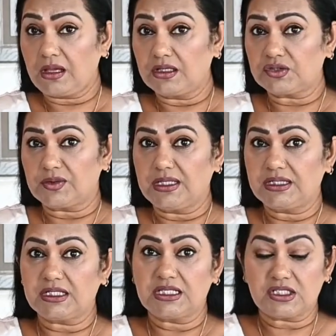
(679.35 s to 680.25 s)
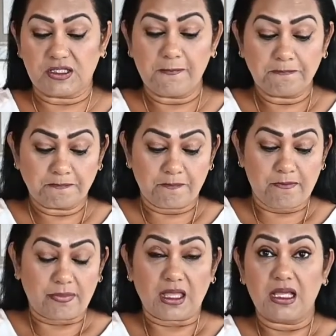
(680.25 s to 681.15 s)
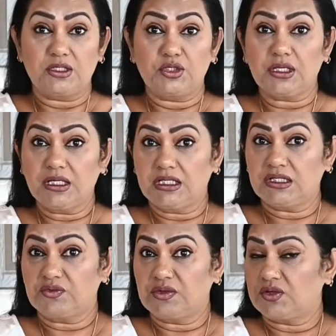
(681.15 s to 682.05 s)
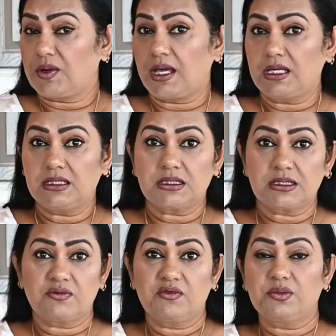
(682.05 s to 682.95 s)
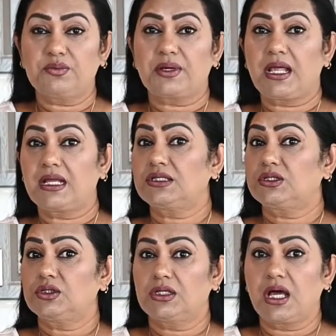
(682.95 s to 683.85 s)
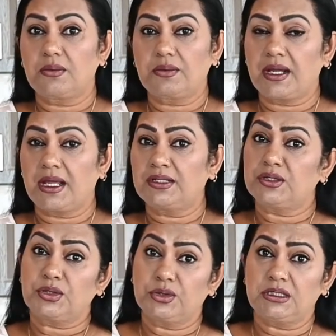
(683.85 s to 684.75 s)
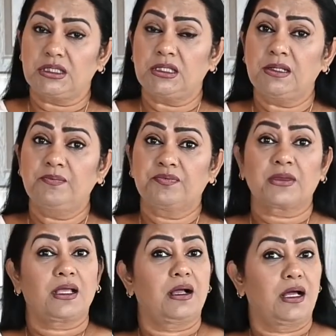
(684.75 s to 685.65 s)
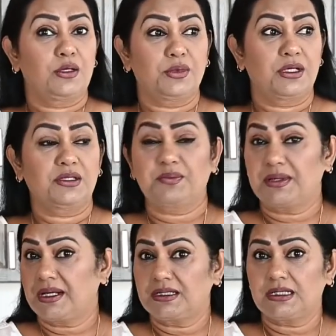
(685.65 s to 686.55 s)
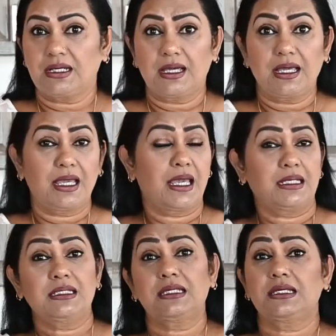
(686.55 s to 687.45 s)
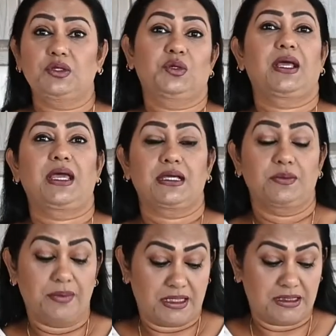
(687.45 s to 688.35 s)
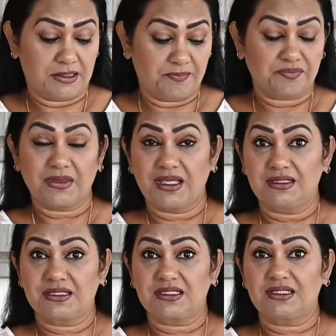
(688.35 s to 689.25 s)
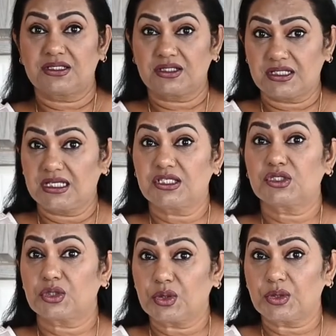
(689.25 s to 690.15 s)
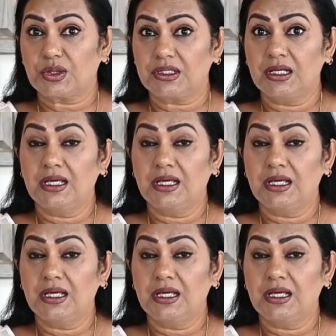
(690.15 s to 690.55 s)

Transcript: It's really tasty, and you can eat with rice, with bread, naan bread, roti, aloo paratha, anything you like, but it tastes so good.